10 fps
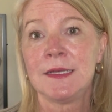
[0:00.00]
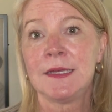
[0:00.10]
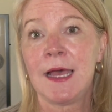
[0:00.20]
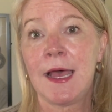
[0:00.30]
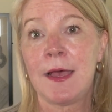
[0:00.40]

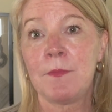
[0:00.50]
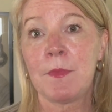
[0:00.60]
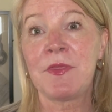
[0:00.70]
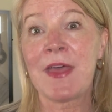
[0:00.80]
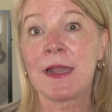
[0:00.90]

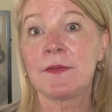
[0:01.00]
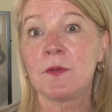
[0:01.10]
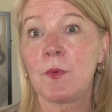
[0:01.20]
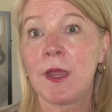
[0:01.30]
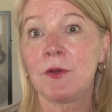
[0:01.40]
but that is the
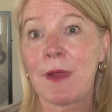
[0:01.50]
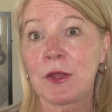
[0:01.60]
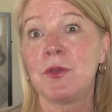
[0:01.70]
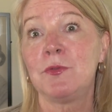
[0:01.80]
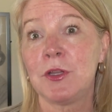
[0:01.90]
way
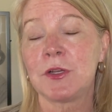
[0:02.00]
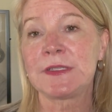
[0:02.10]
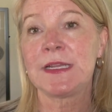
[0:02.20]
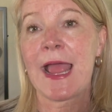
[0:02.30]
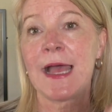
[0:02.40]
raku looks.
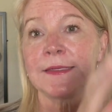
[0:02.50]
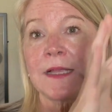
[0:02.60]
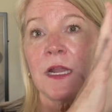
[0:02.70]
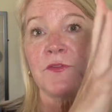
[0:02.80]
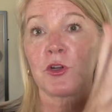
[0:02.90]
It has
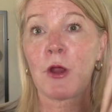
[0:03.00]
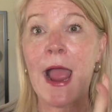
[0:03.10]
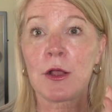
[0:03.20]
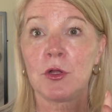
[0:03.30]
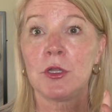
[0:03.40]
kind of a
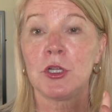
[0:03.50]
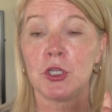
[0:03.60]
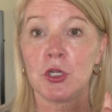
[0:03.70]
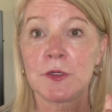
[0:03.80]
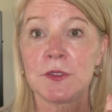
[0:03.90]
crackle
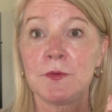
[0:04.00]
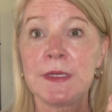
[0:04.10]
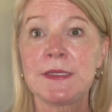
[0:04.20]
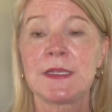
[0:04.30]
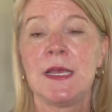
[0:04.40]
look to
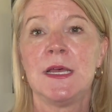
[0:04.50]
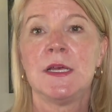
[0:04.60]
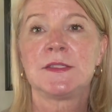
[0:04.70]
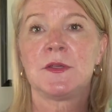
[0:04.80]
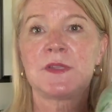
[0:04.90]
it.
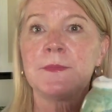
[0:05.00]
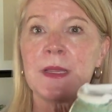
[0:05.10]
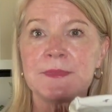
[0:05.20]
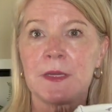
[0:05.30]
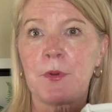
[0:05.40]
So
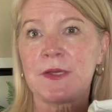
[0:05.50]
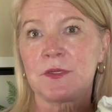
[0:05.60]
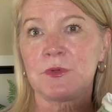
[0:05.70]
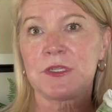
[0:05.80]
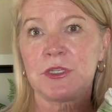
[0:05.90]
sometimes they price it
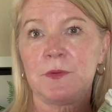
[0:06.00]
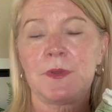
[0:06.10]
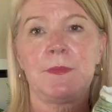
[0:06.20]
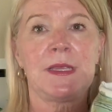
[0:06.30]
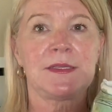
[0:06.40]
really
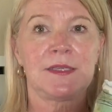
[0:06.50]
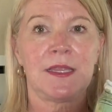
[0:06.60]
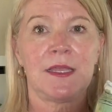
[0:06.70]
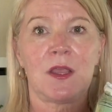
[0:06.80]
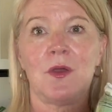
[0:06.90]
cheaply because they
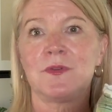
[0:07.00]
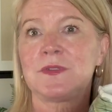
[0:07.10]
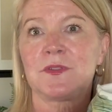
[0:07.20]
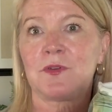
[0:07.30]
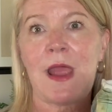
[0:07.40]
think, oh, it's
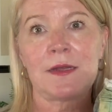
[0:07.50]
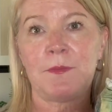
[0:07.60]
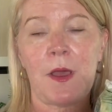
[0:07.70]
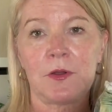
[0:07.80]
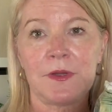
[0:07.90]
just cracked
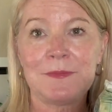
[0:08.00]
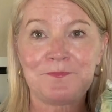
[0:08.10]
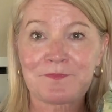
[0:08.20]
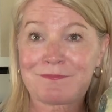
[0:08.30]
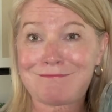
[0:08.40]
pottery.
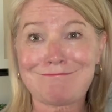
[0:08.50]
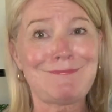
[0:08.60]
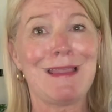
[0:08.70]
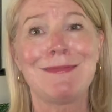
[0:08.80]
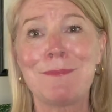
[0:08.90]

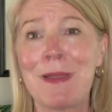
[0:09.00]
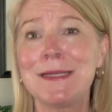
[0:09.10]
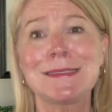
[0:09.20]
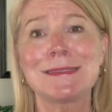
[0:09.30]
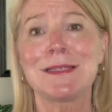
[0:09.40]
They
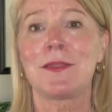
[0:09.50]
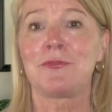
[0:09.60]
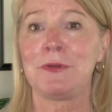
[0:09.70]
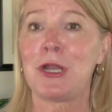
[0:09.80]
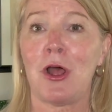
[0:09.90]
price this at
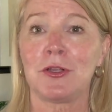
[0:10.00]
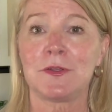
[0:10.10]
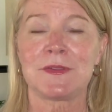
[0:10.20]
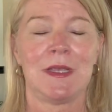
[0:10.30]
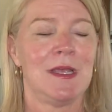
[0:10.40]

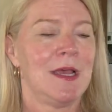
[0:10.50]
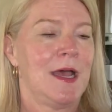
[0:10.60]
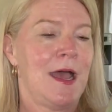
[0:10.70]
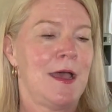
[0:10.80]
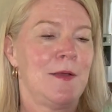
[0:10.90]
$3.
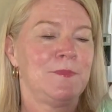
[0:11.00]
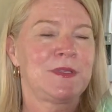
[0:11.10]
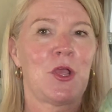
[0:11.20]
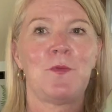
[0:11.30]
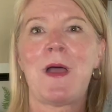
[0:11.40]

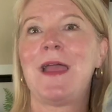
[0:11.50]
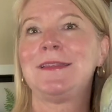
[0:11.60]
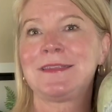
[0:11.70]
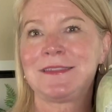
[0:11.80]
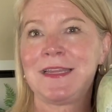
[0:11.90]
So I
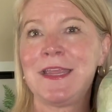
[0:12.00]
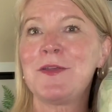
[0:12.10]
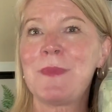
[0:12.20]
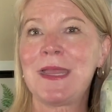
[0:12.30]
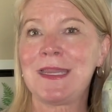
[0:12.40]
listed
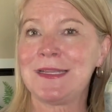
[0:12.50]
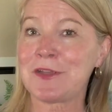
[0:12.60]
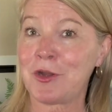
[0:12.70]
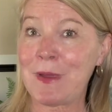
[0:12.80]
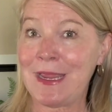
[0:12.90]
him and he is
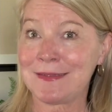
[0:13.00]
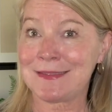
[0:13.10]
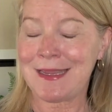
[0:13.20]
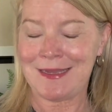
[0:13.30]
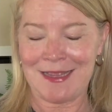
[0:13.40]
on my
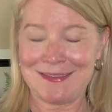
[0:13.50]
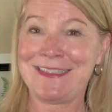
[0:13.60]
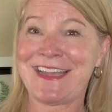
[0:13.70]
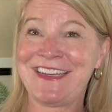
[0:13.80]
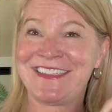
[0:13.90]
Etsy
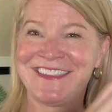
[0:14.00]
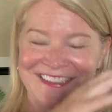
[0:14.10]
site.